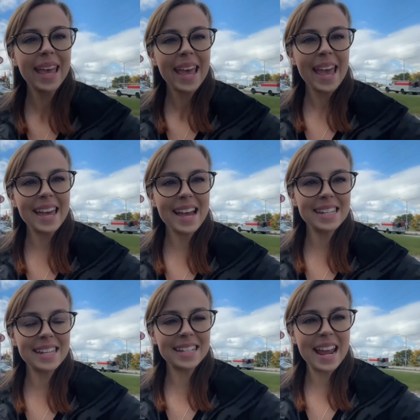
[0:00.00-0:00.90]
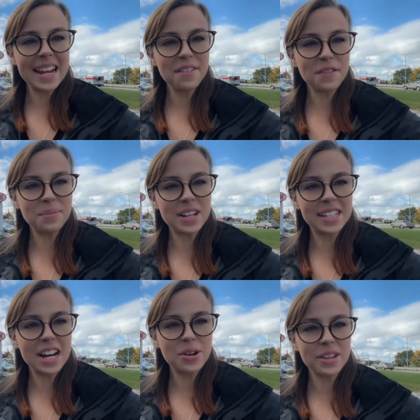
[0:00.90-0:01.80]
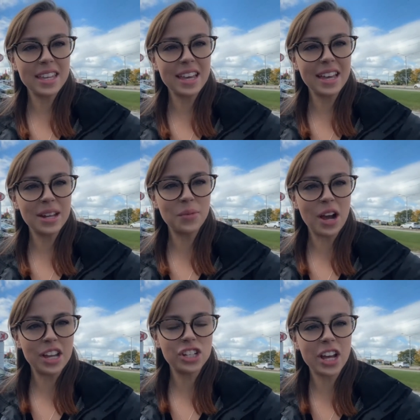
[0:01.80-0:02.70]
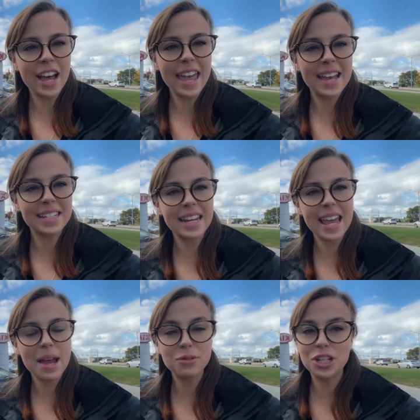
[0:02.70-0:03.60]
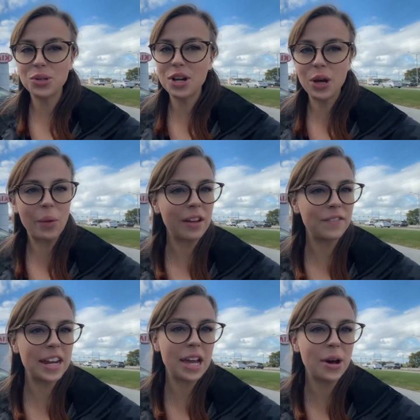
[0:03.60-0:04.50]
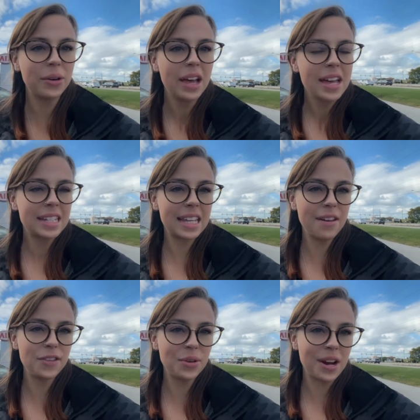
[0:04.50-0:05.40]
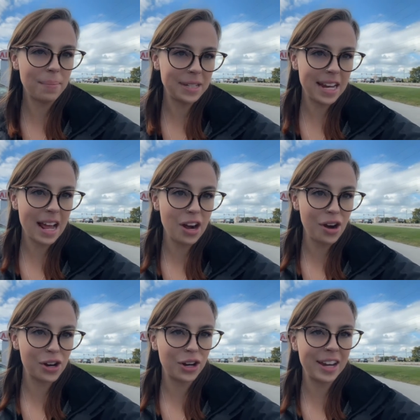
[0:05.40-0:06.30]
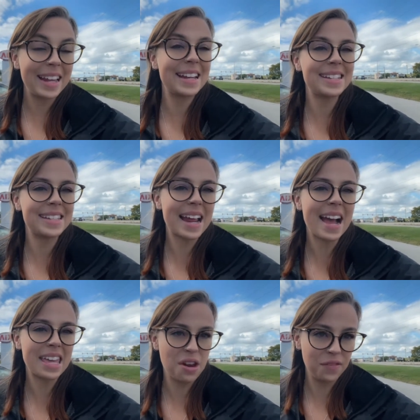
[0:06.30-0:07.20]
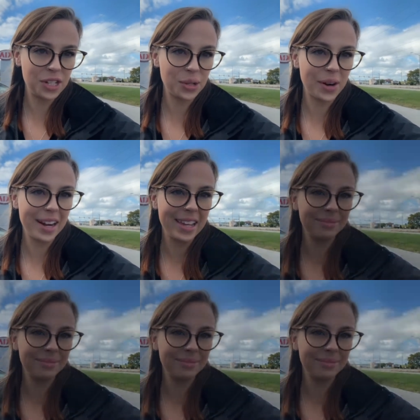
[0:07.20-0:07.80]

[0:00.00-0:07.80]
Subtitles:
Hey guys, it's Katie from Russ Darrow Kia in Waukesha, and today I'm just doing a quick video to give you an update on our current in-stock inventory.